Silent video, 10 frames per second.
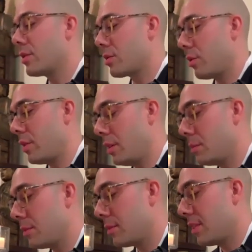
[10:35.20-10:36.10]

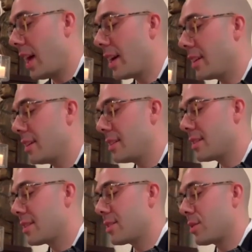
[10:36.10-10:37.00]
extreme, that is,